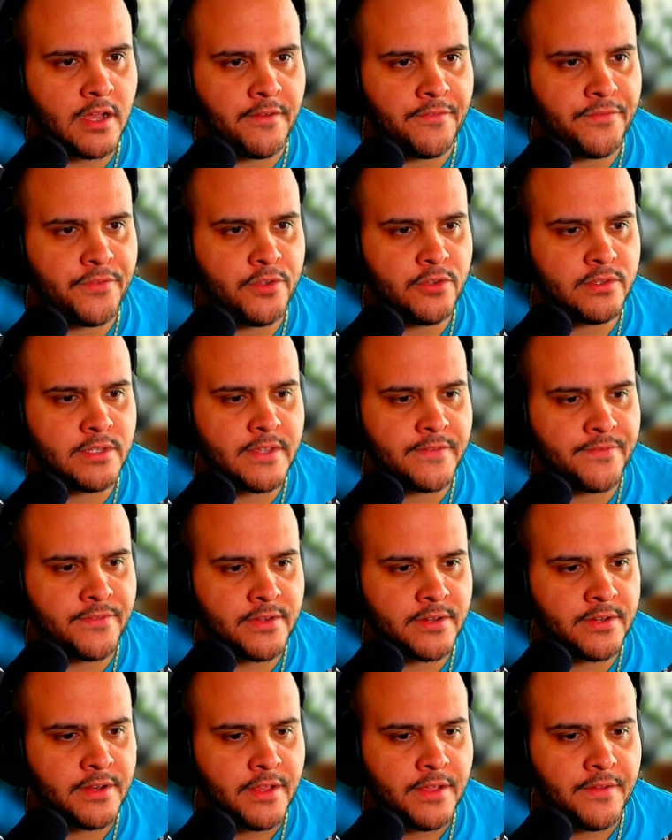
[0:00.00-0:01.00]
few
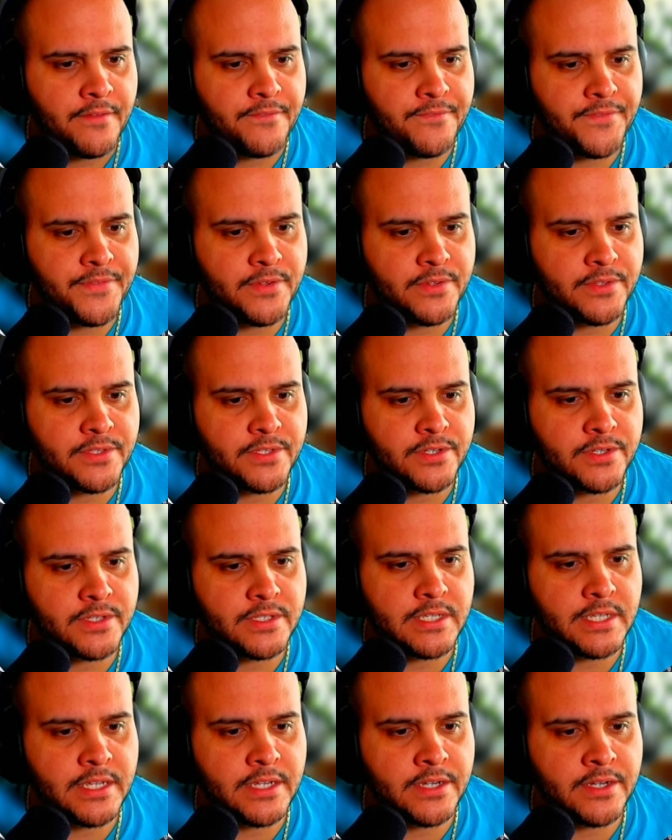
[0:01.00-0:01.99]
different
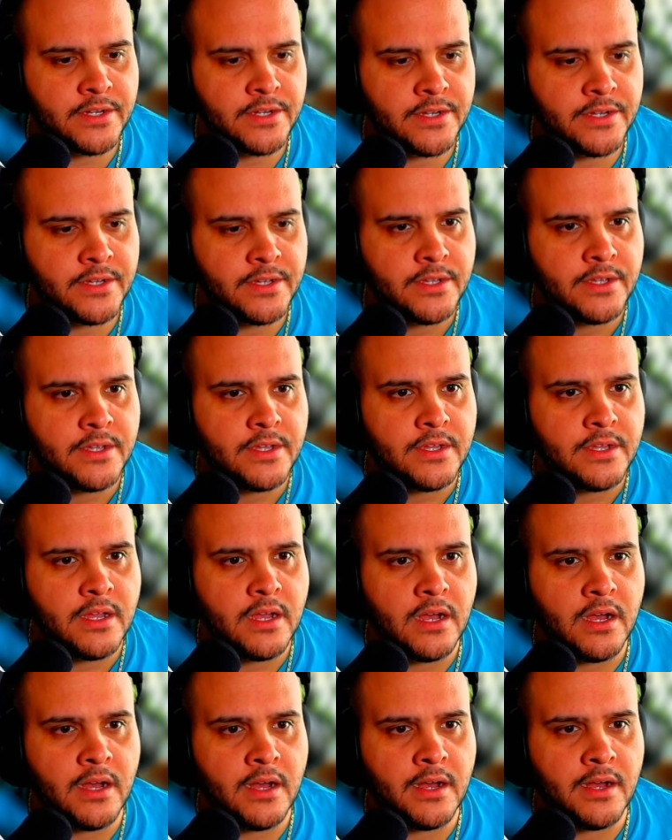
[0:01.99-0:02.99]
filters here.
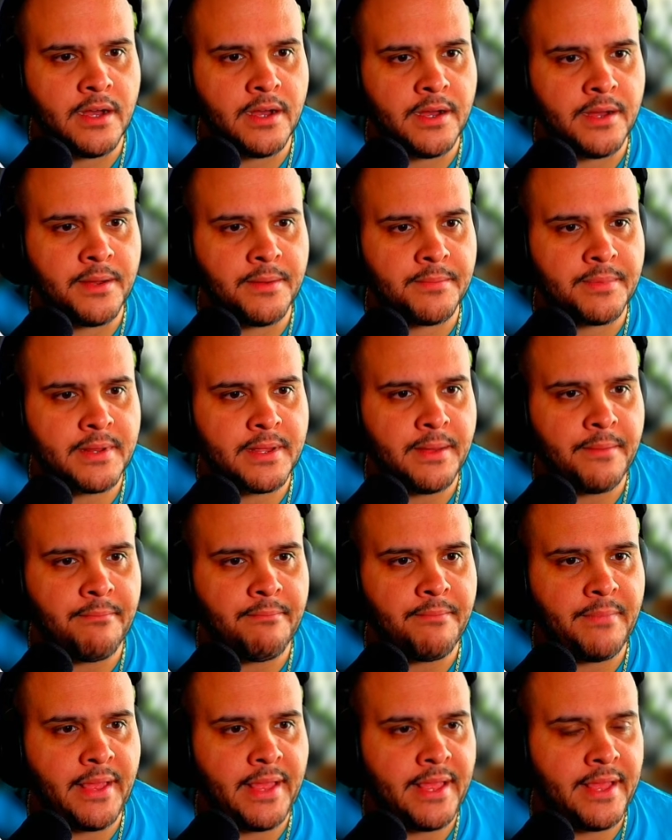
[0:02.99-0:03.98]

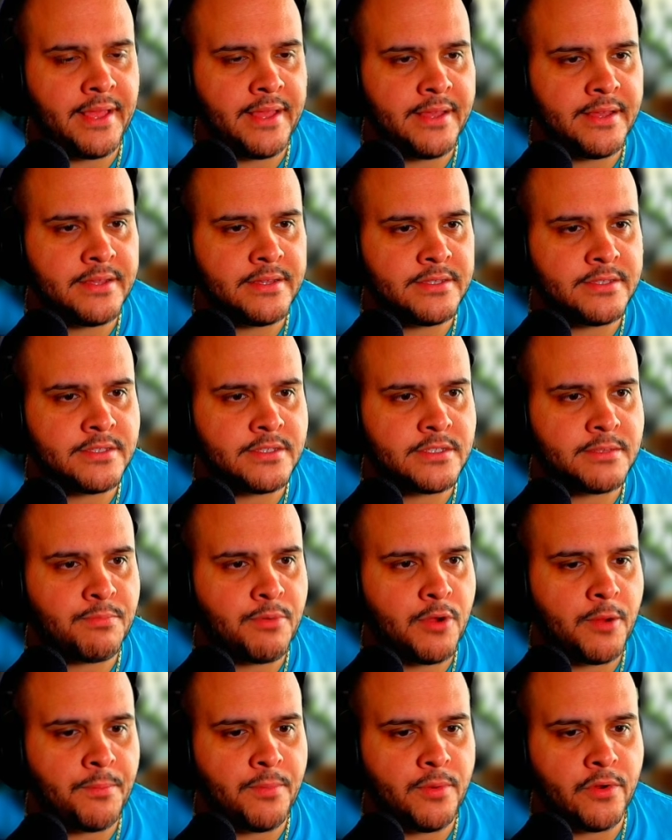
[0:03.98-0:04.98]
Commands,
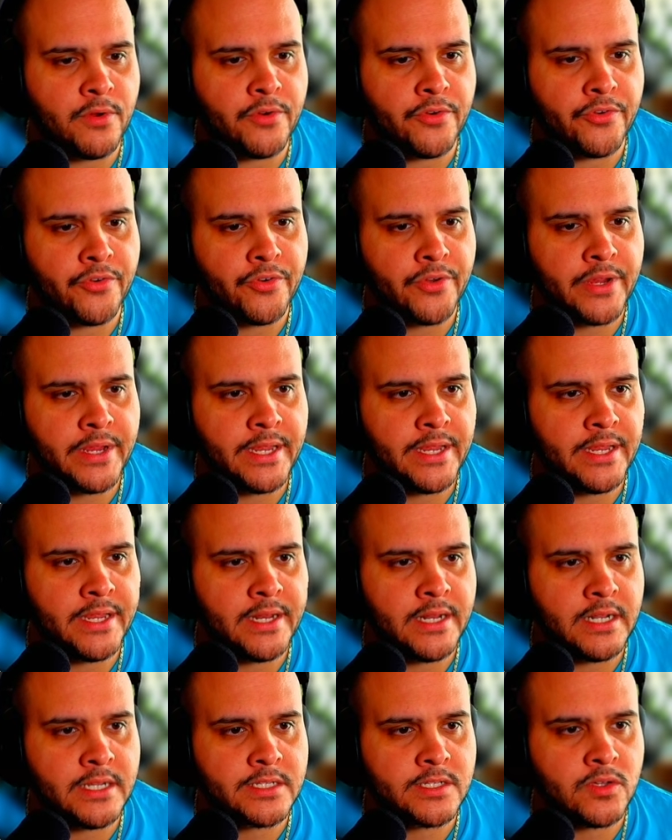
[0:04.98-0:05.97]
purple,
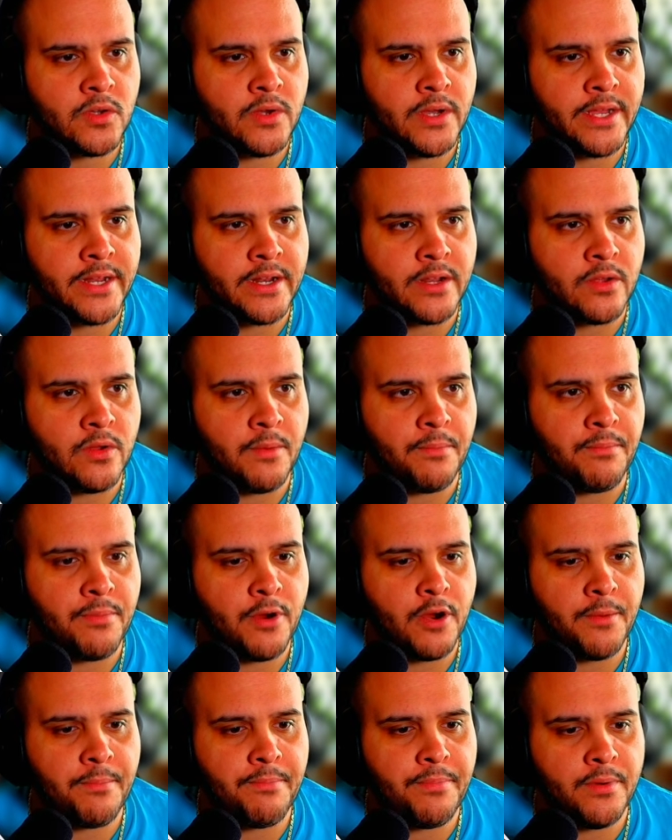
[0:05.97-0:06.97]
green. Let's go ahead and go
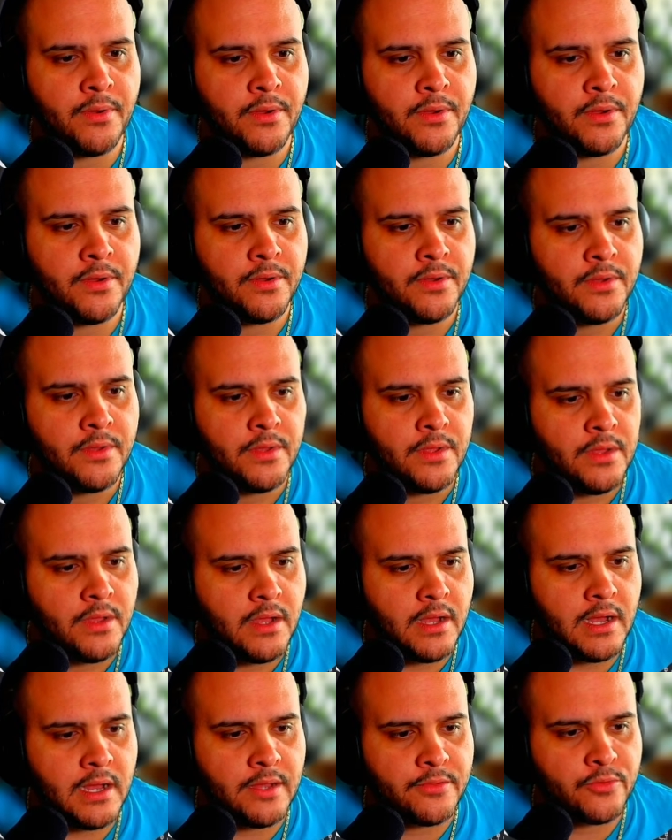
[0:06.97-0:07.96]
purple.
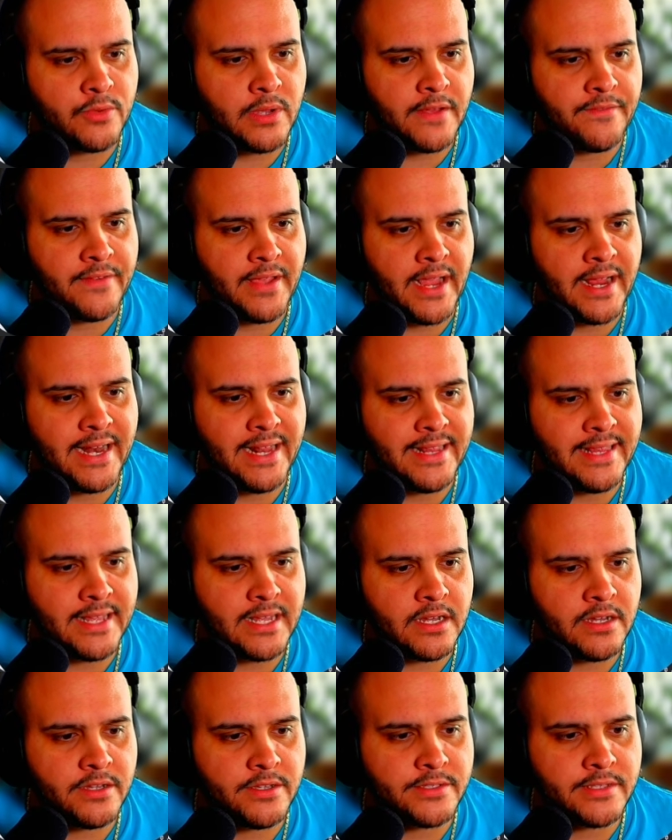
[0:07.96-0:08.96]
Do I have
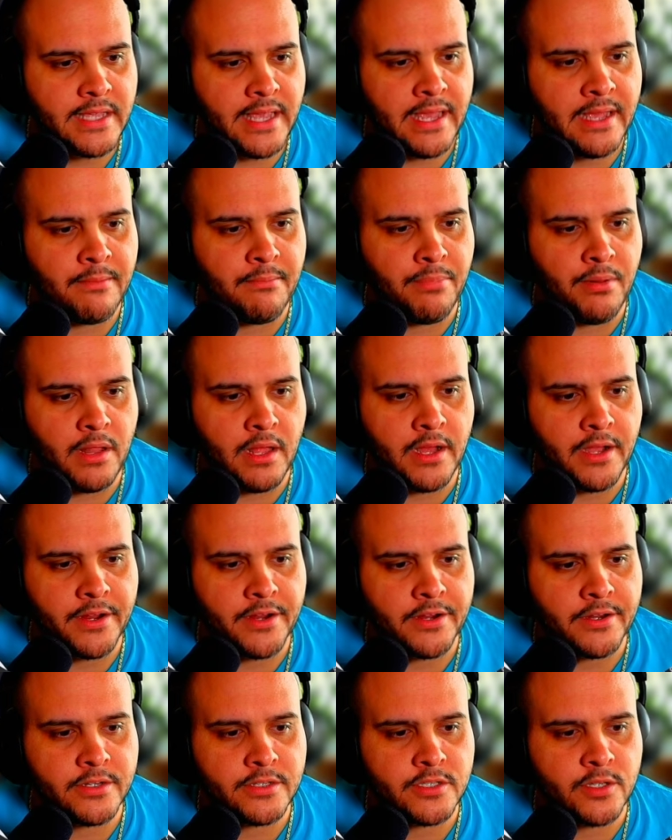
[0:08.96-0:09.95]
anything else? And
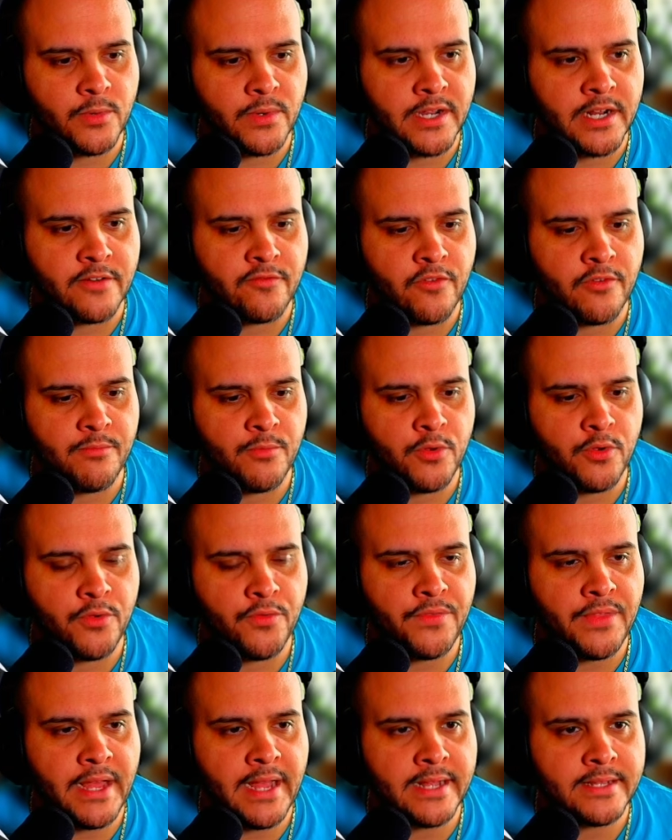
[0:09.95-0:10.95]
blockers. So we're going to
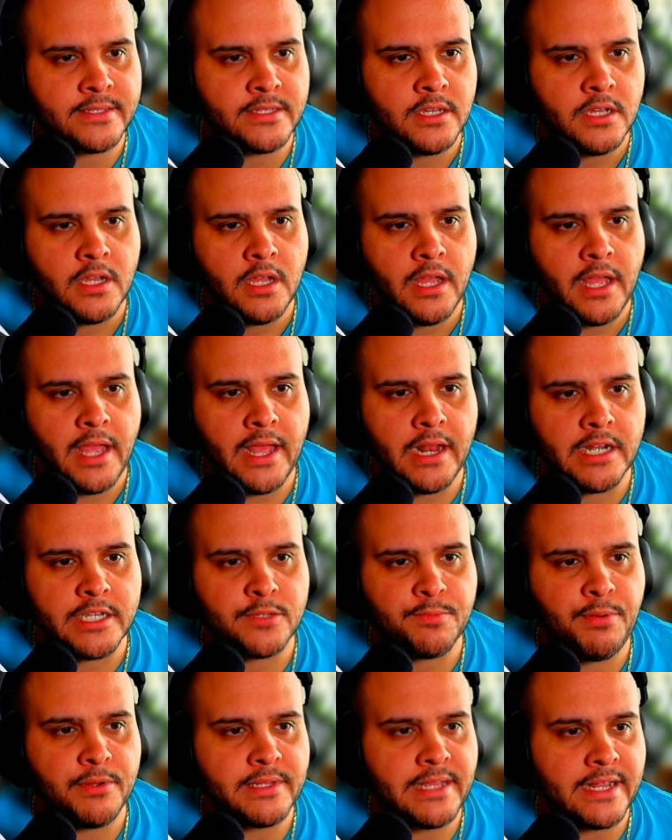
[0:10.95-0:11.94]
remove that. And
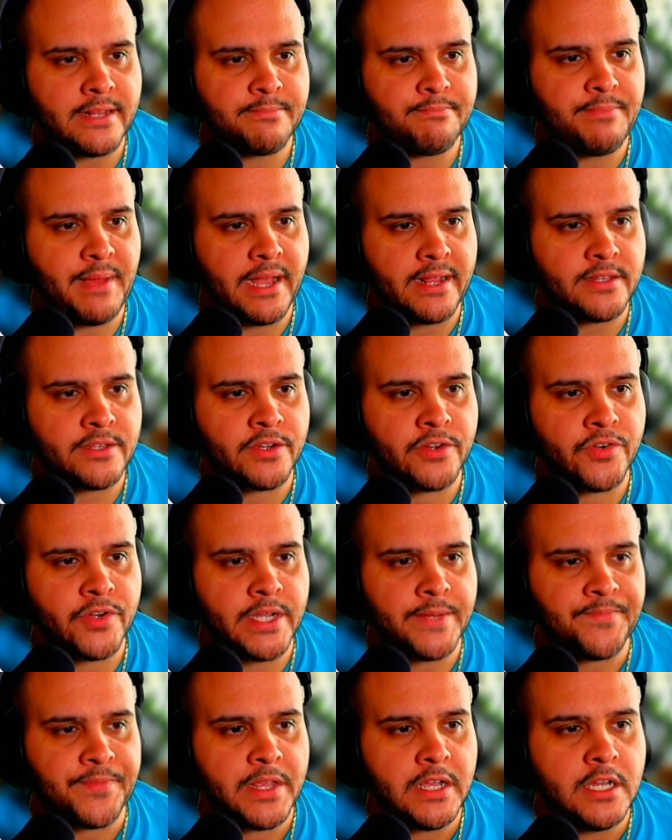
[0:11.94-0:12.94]
let's put that back to
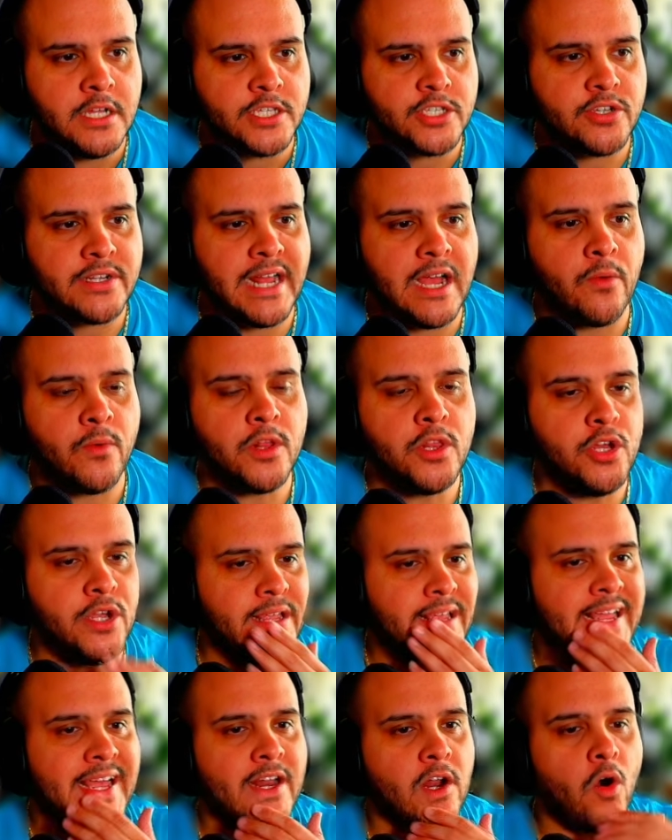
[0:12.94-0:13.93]
green. So now we're
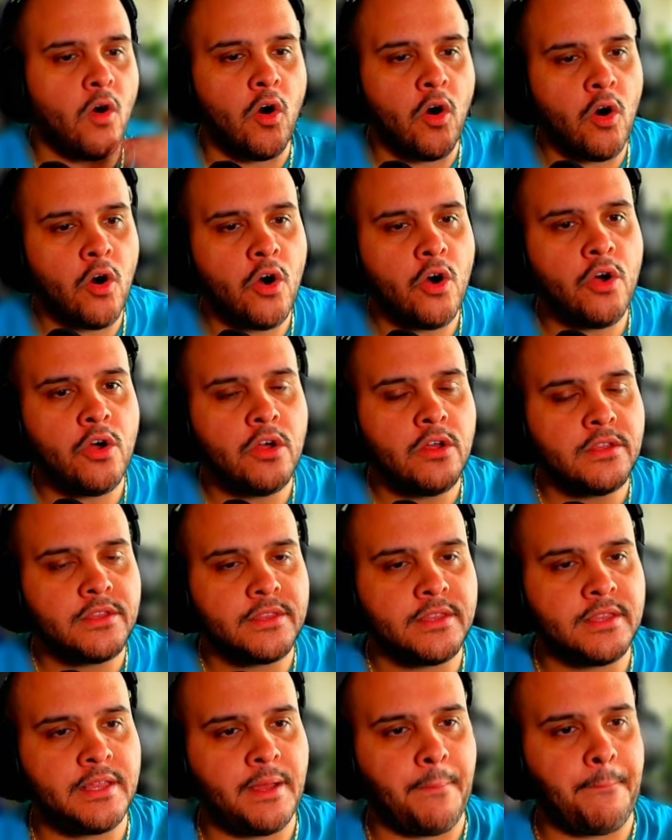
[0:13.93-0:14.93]
looking at all
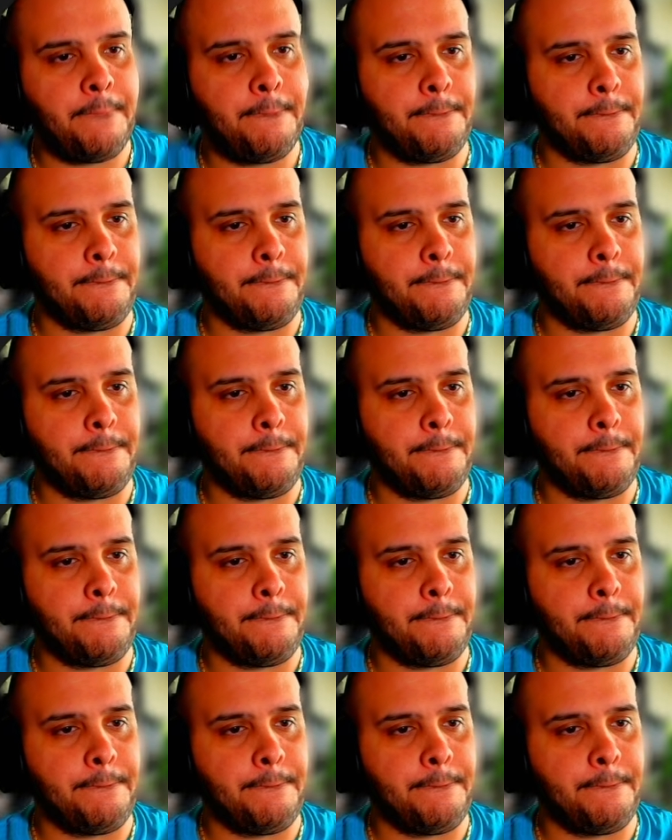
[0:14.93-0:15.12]
the